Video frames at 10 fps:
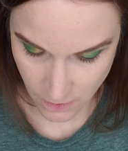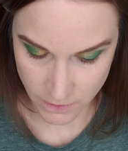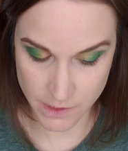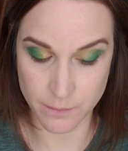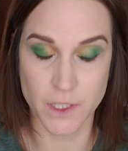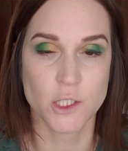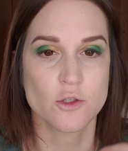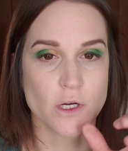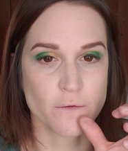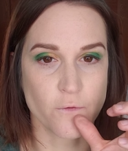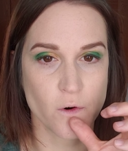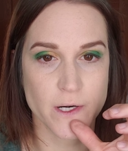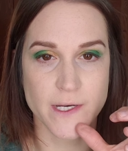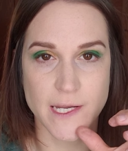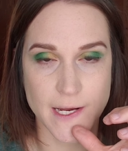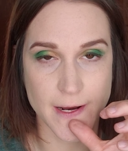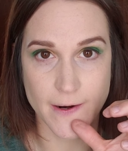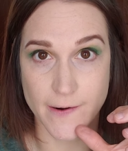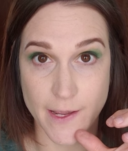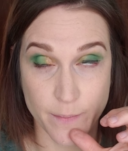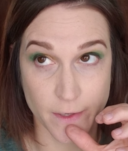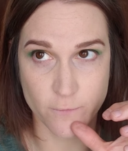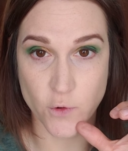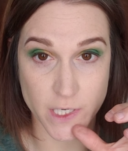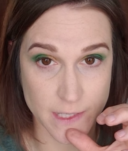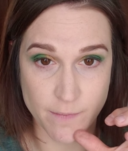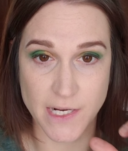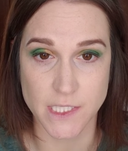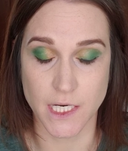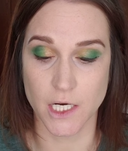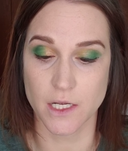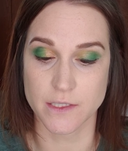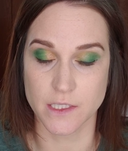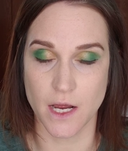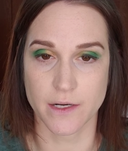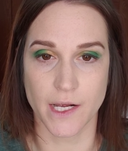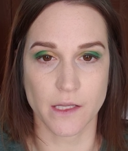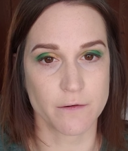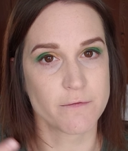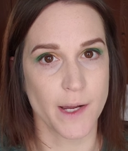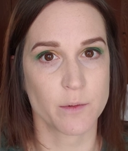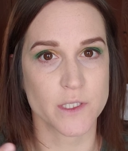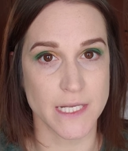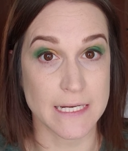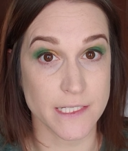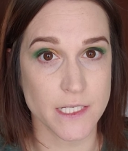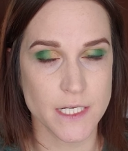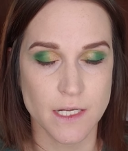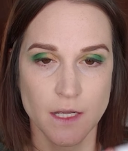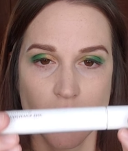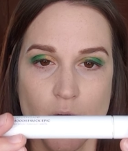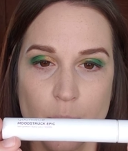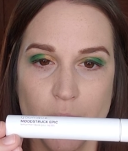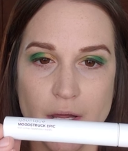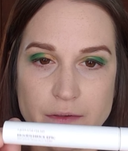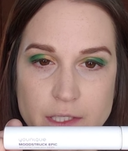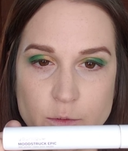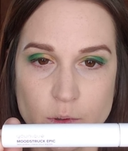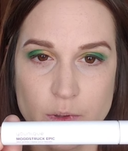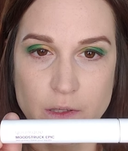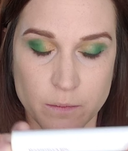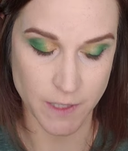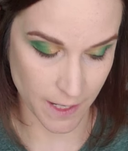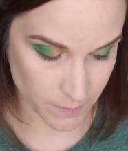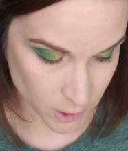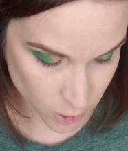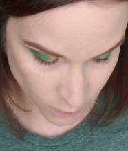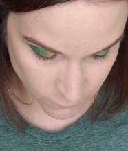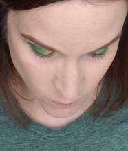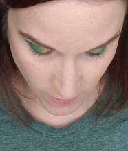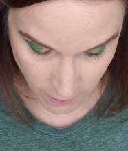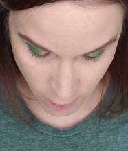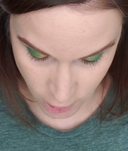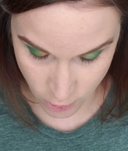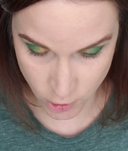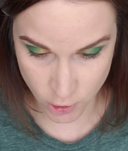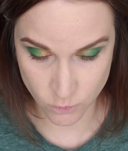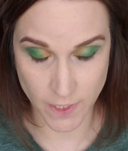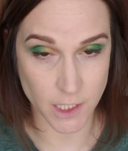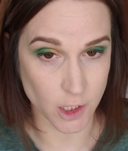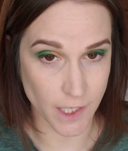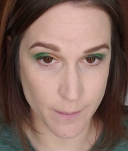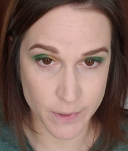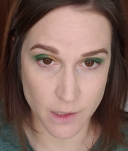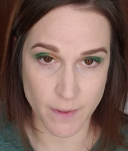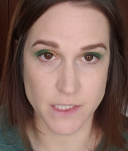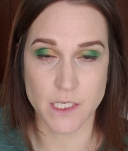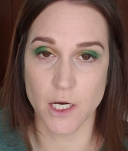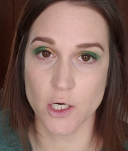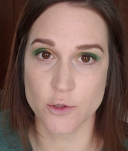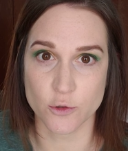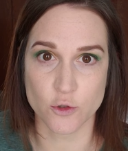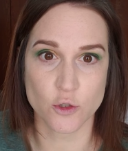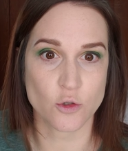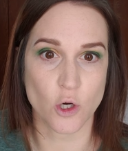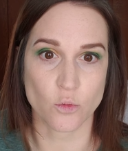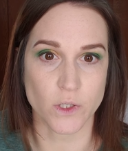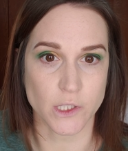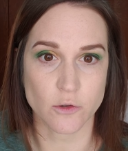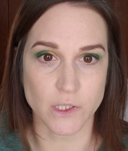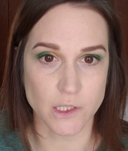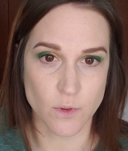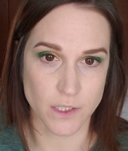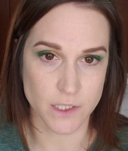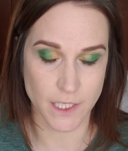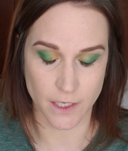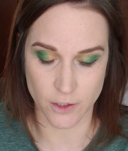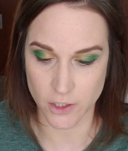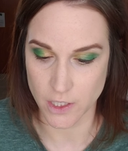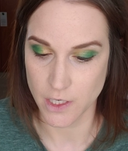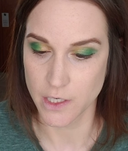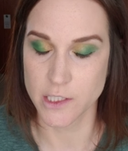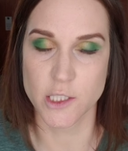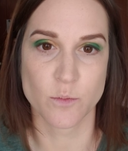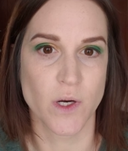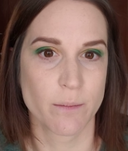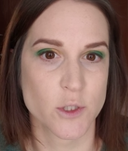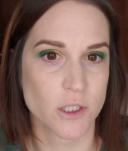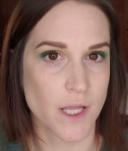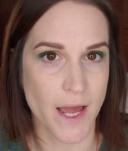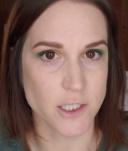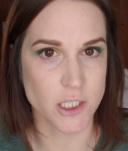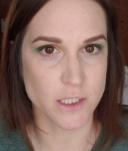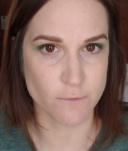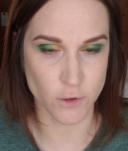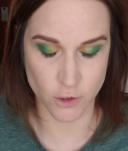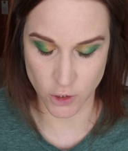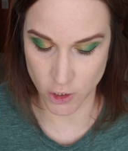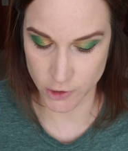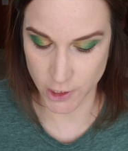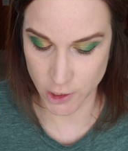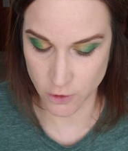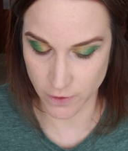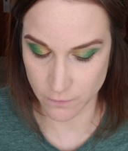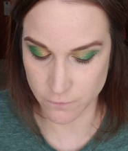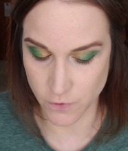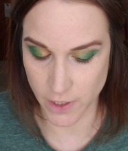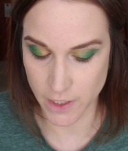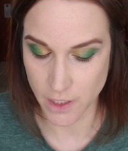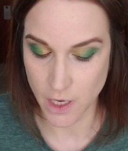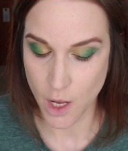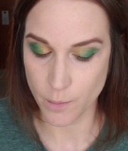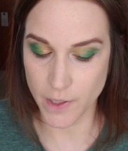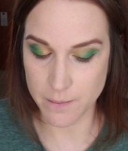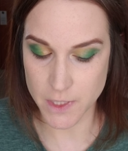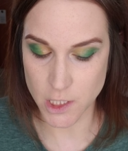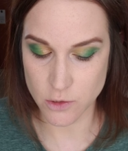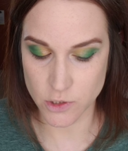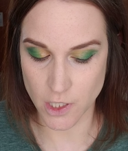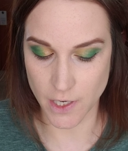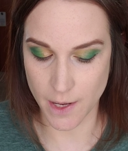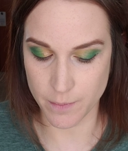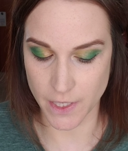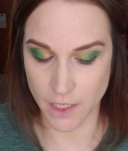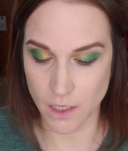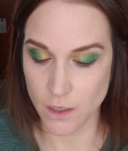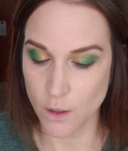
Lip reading: because I'm going to use our 4D or Epic 4D mascara. It's got nylon fibers in it, but this would be the primer. So if you wanted to do just regular Epic mascara, those two go really, really well together. Just preps your lashes for the look that you're going for. But I'm going to use our Epic